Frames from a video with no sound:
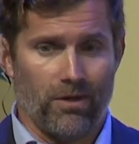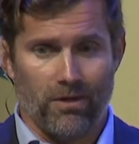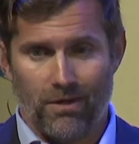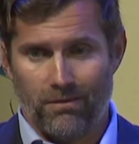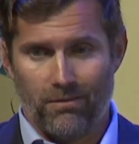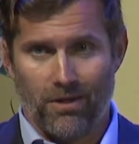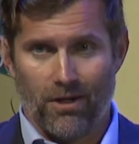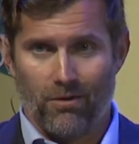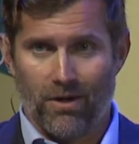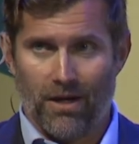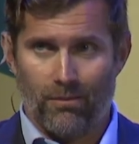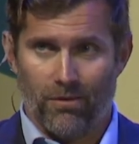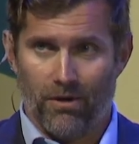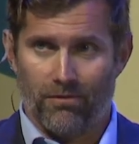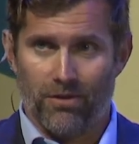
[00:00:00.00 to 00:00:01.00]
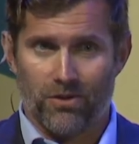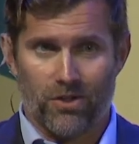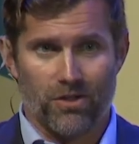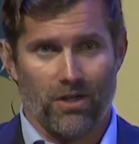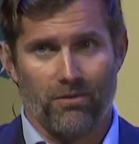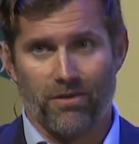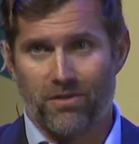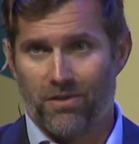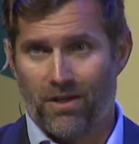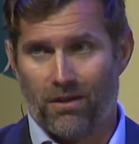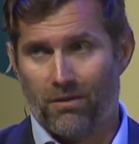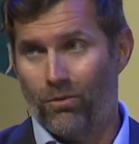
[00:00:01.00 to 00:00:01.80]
and they grab off their shelf is like,